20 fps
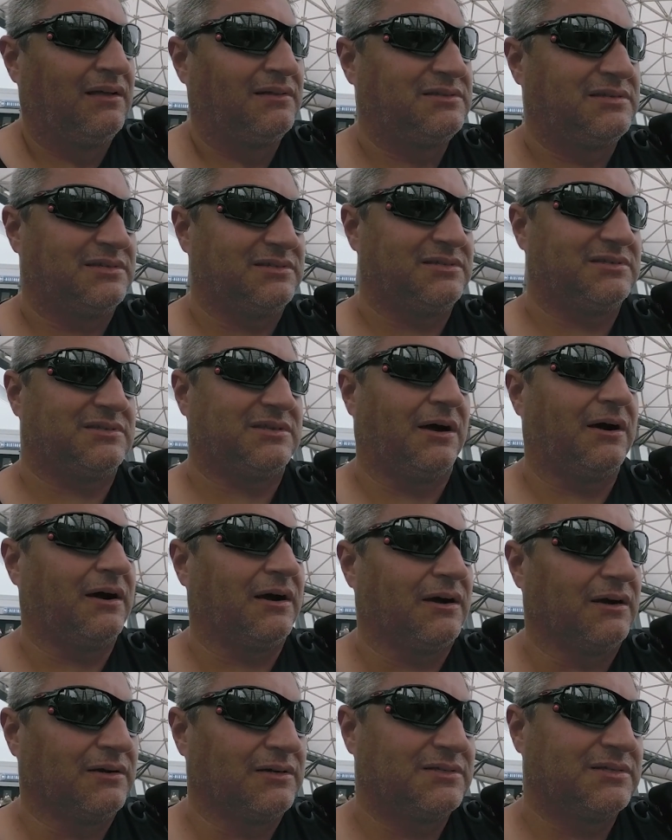to
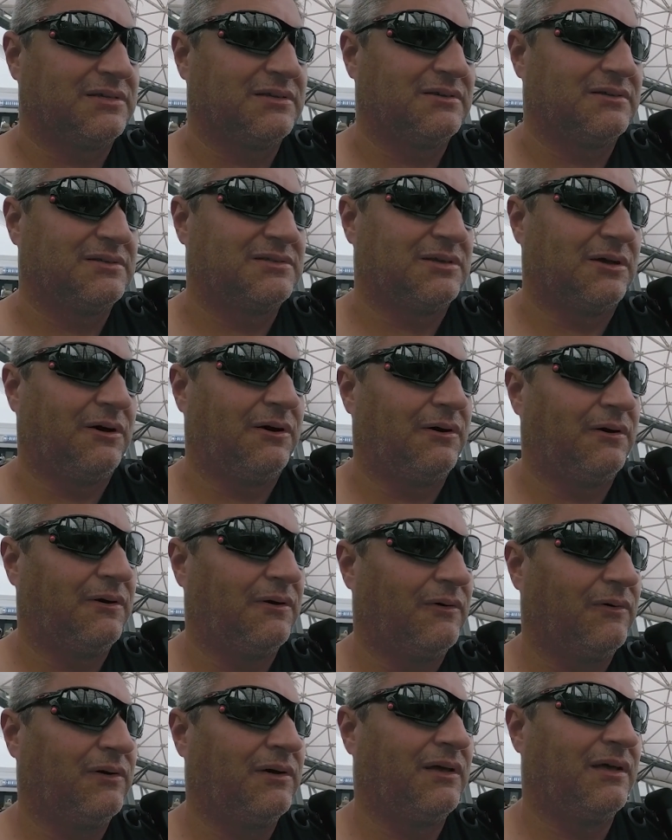start.
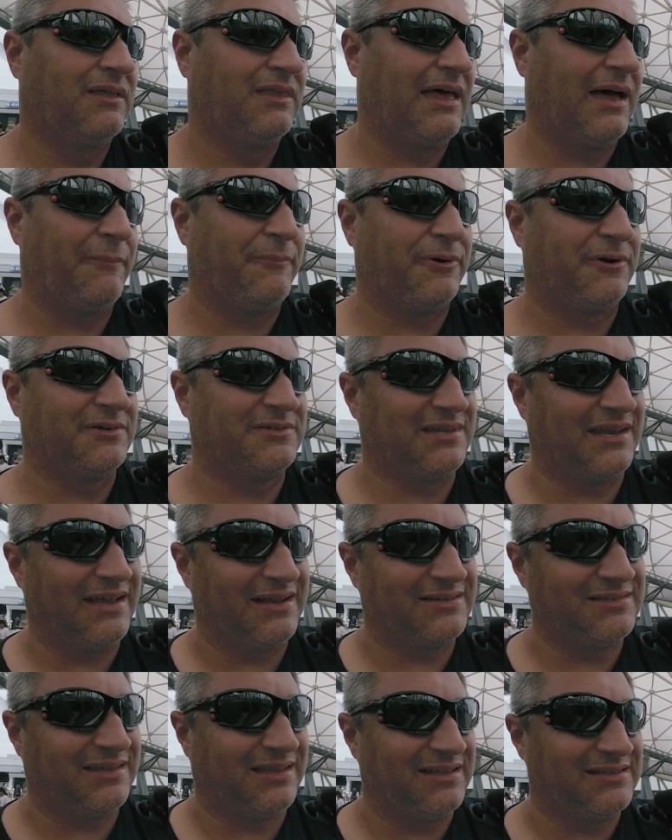So that person
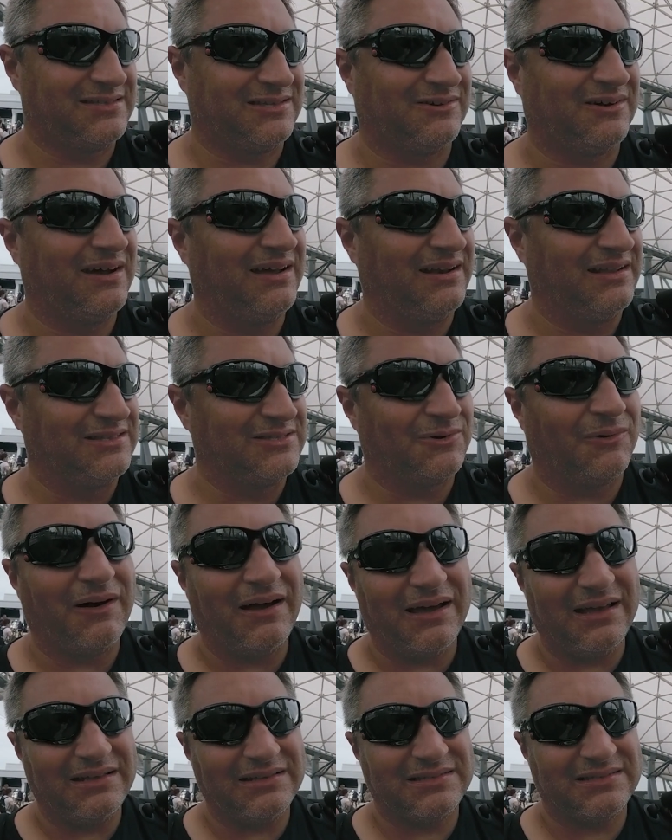actually gets to ride it
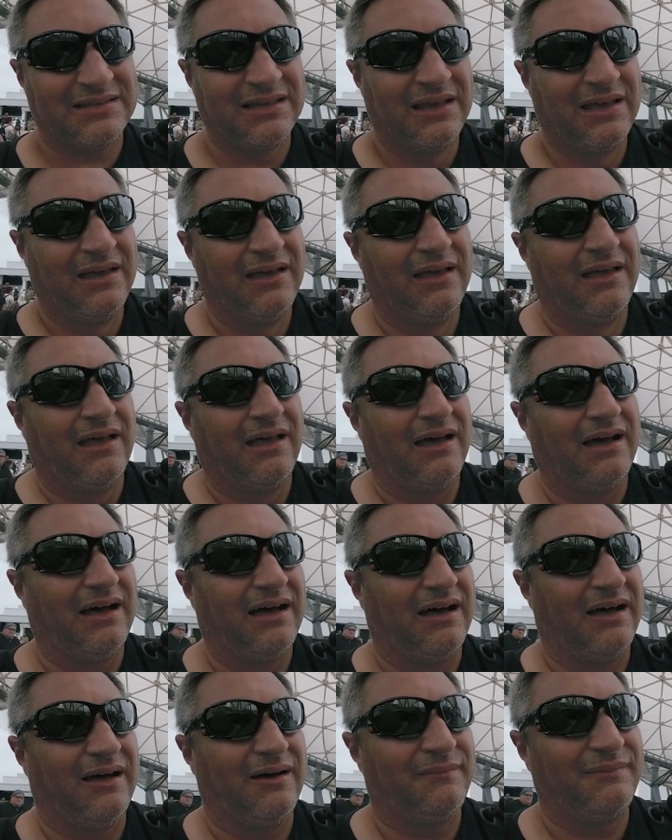twice
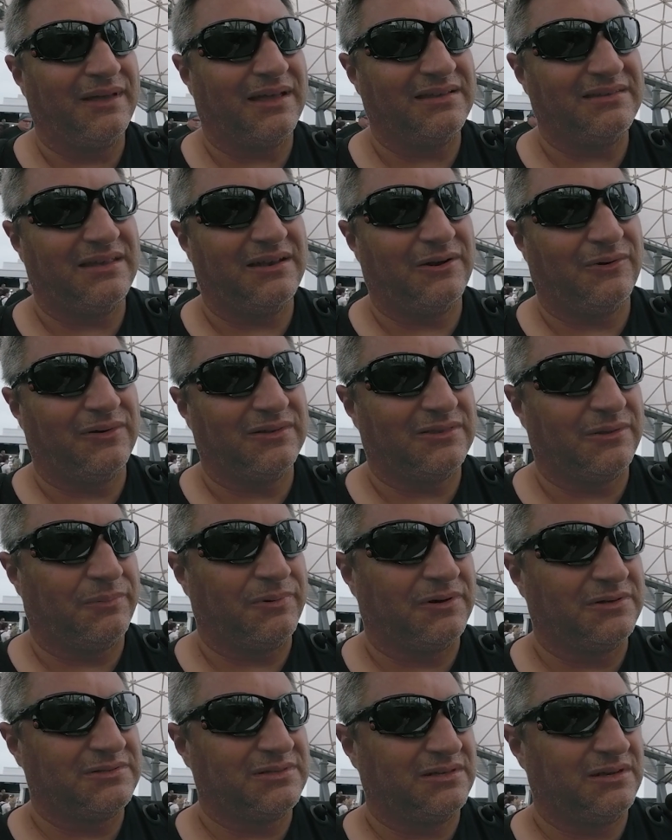because they don't want the
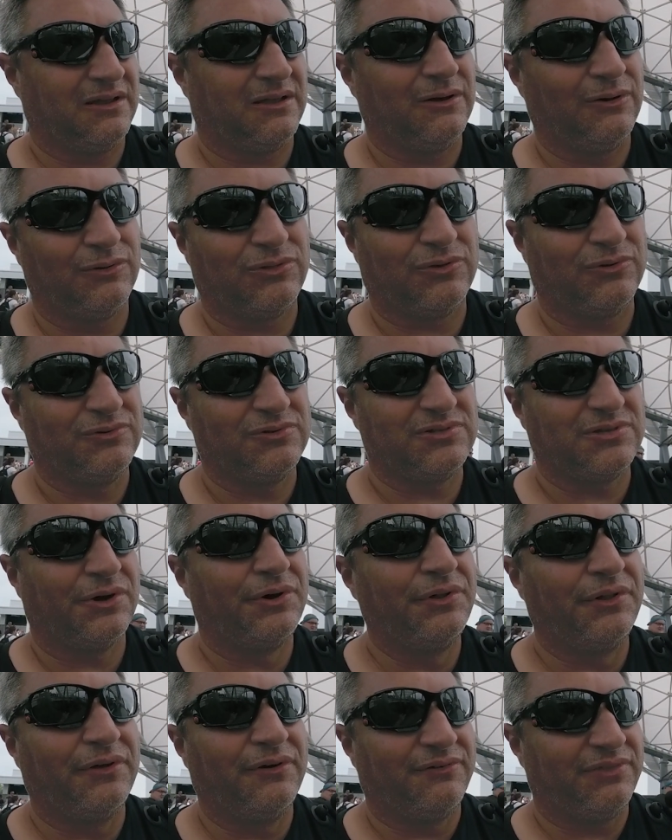person to go through
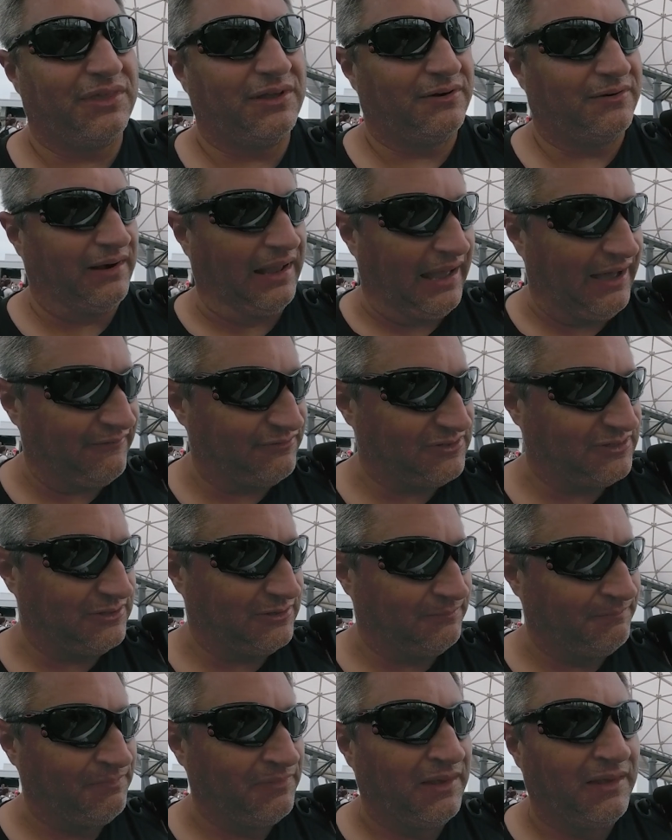solo if they don't have
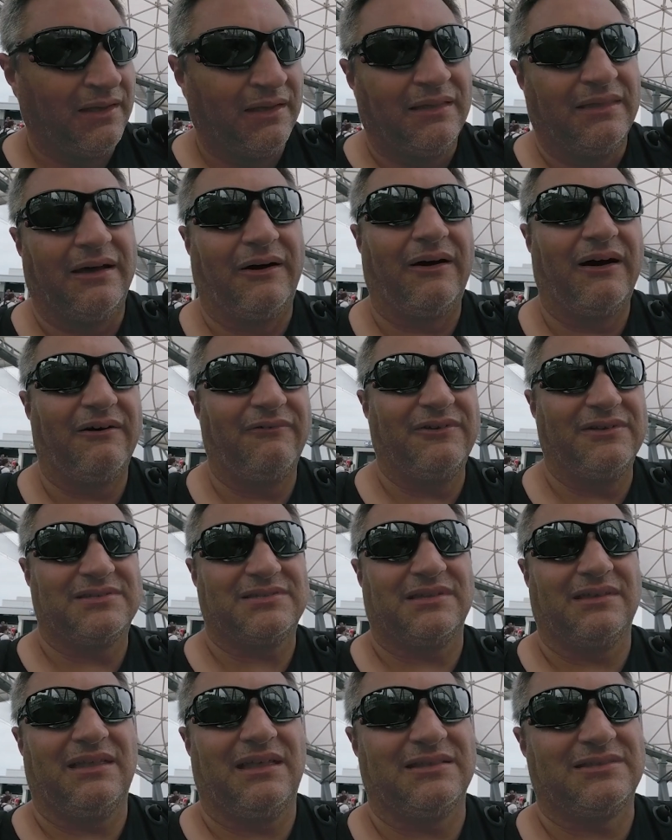to. Now
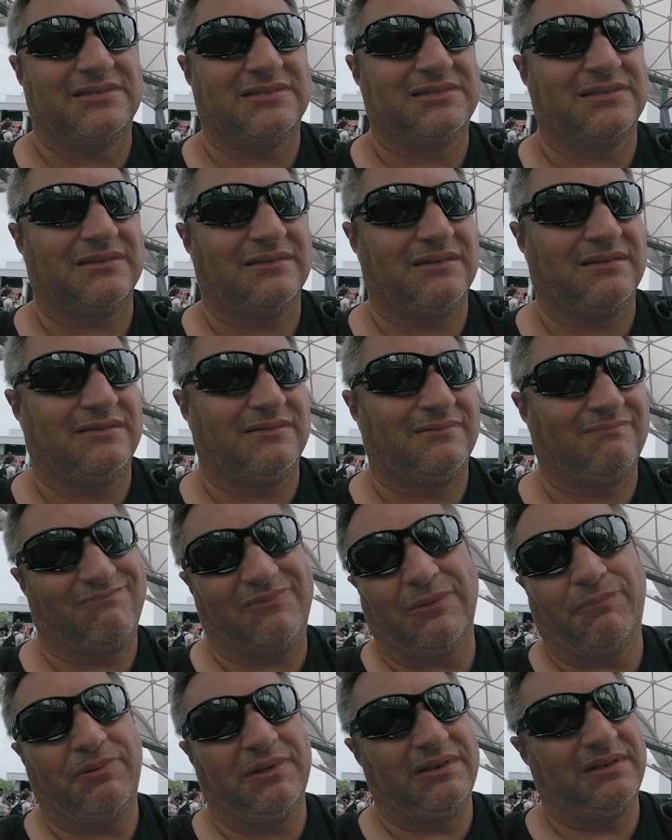obviously that's
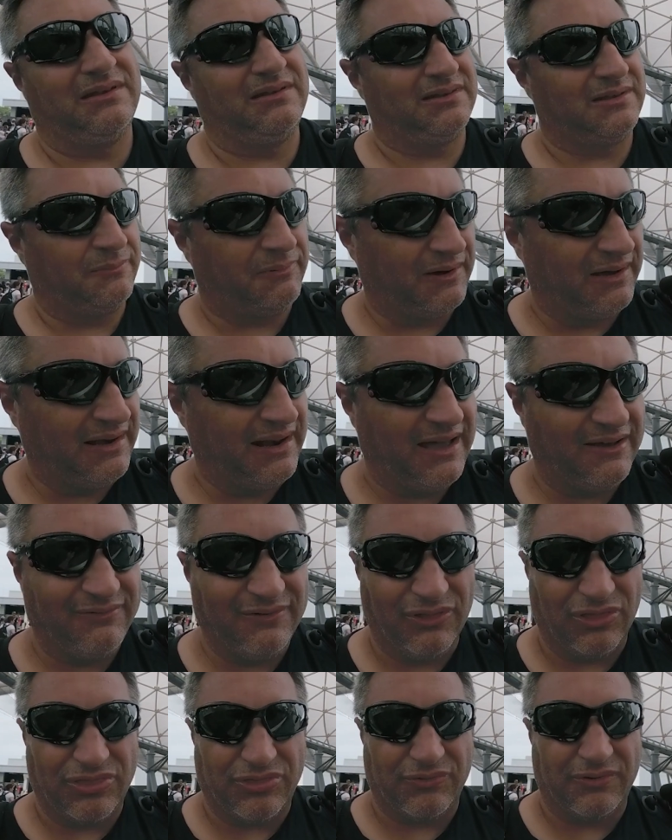dependent upon
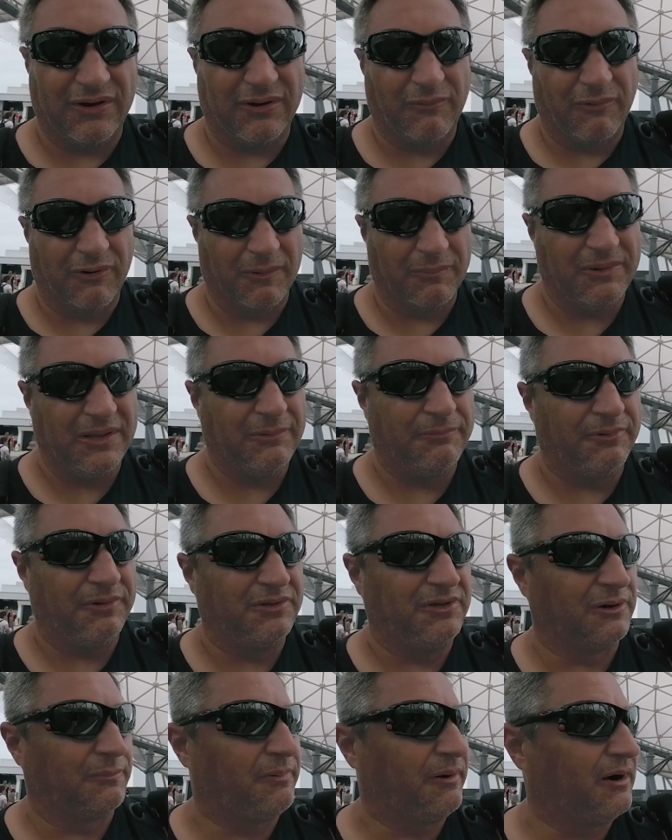having 3 or more people
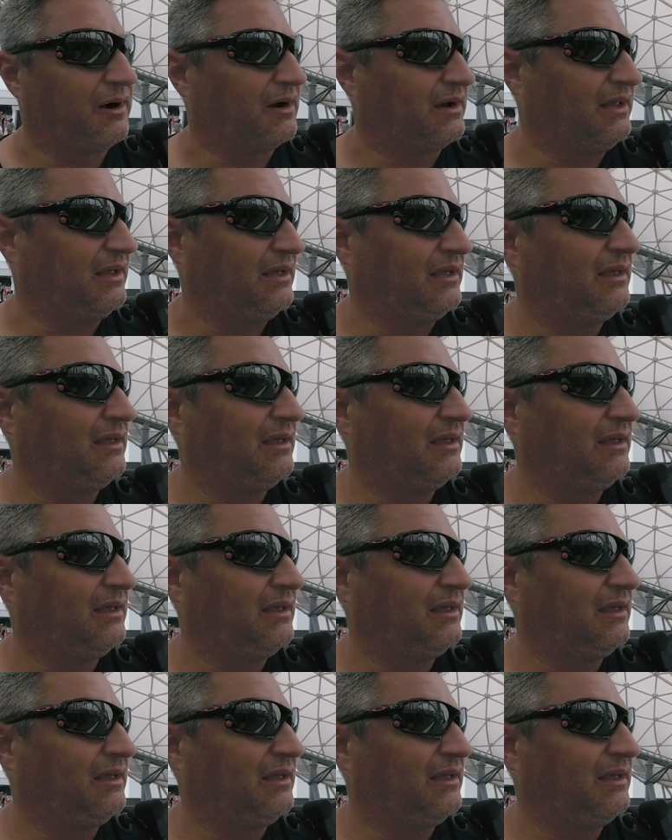in your party.